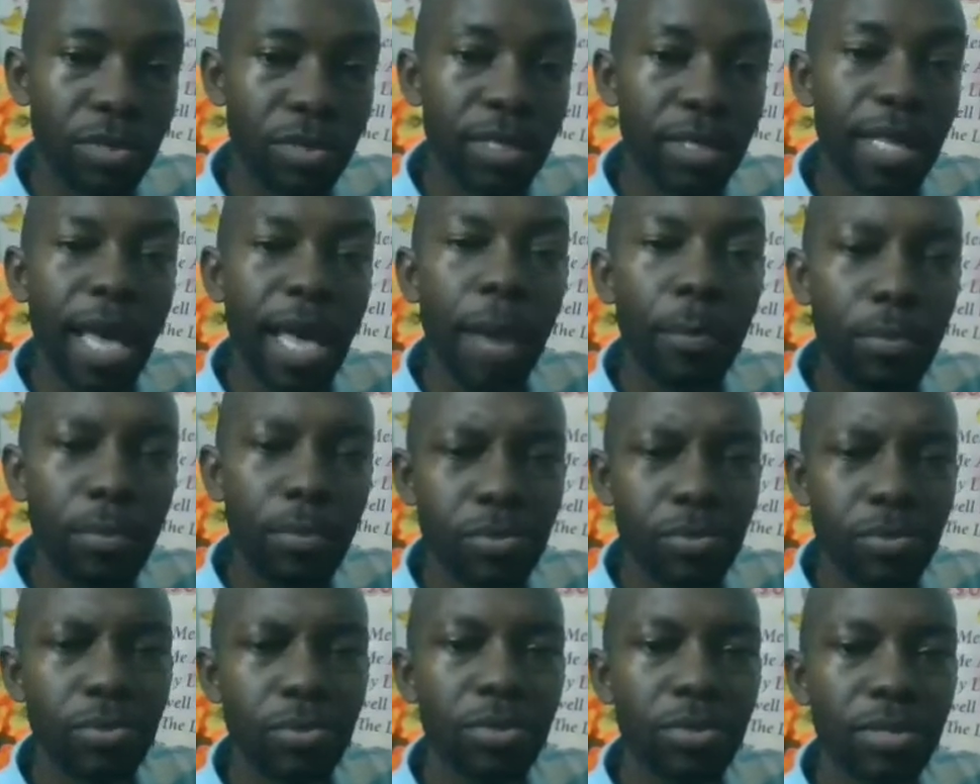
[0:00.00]
There are
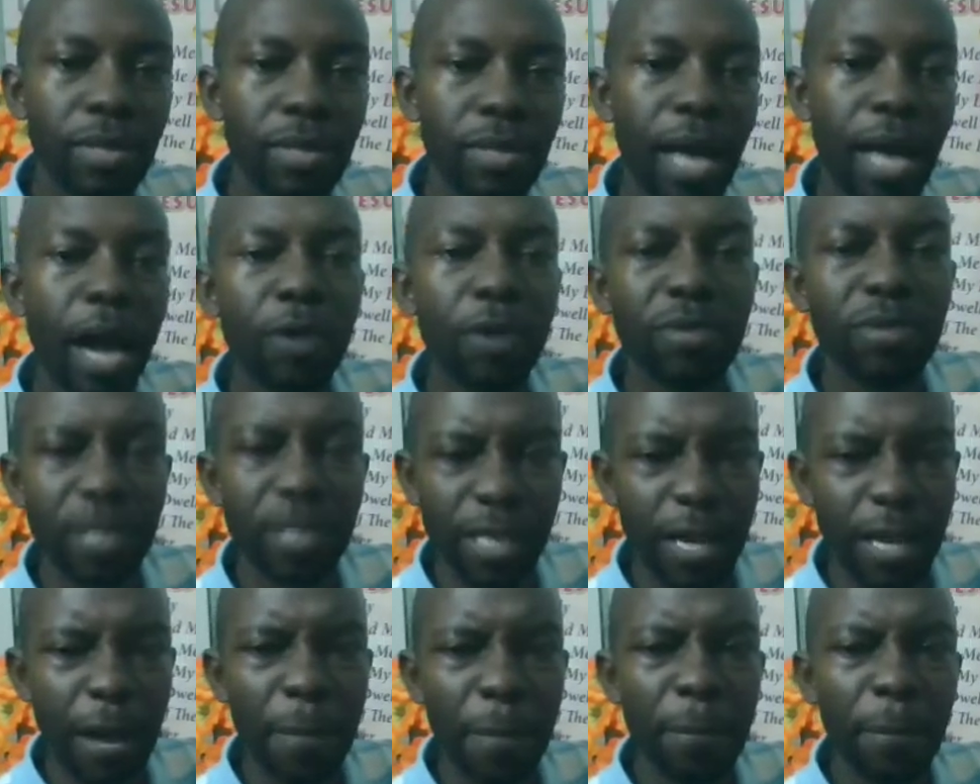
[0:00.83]
books out
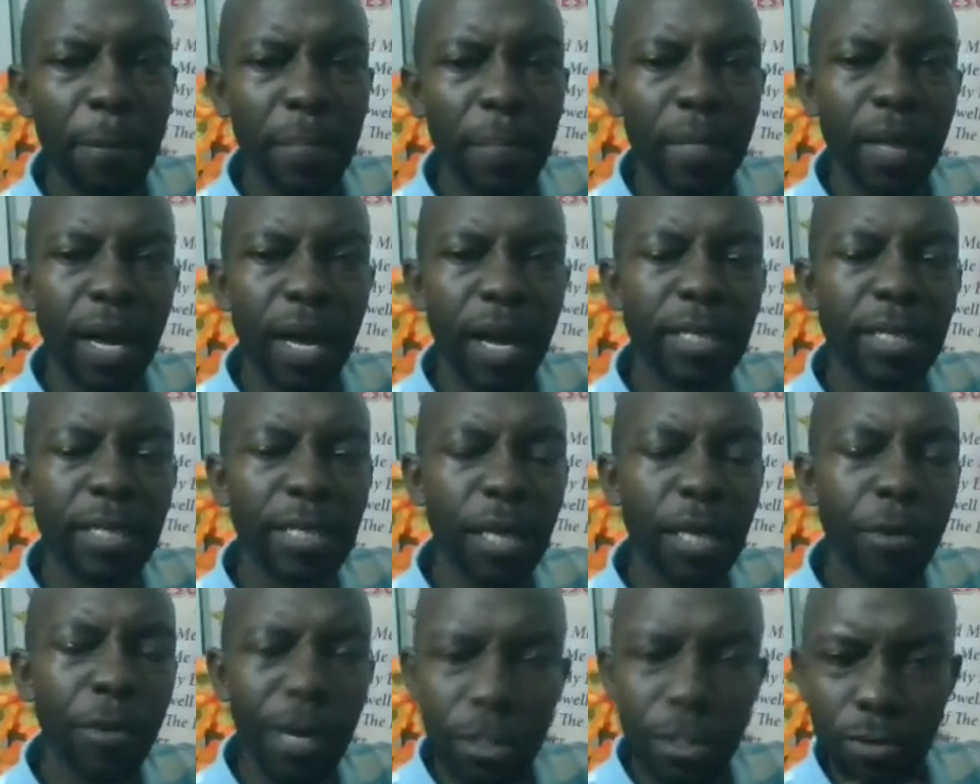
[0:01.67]
there, and I
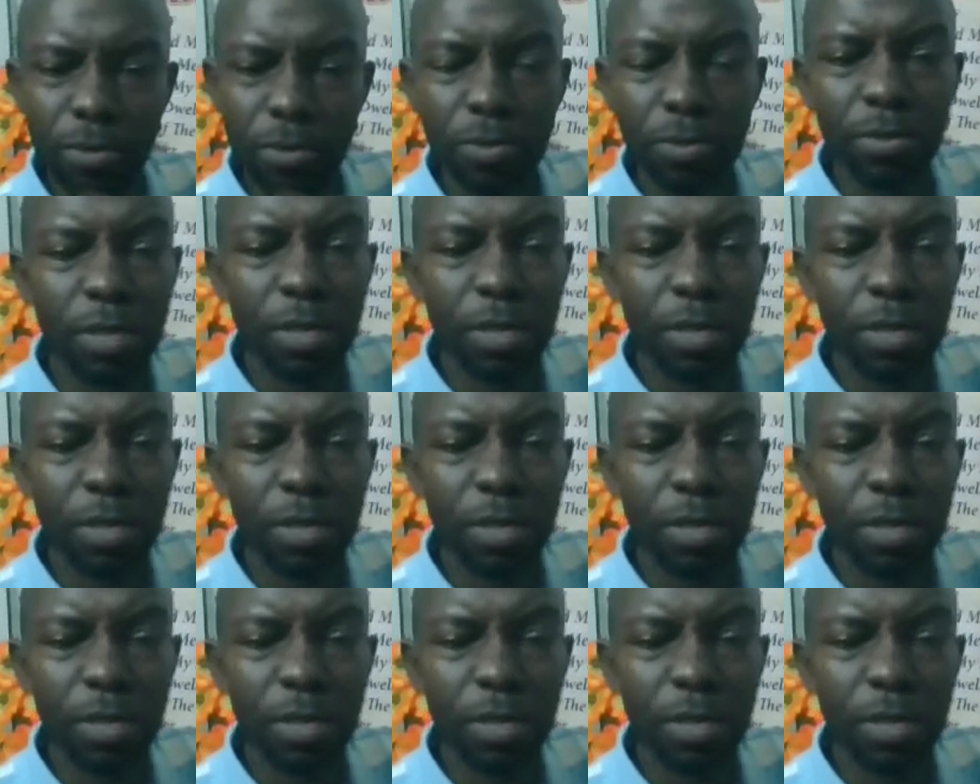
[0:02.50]
want to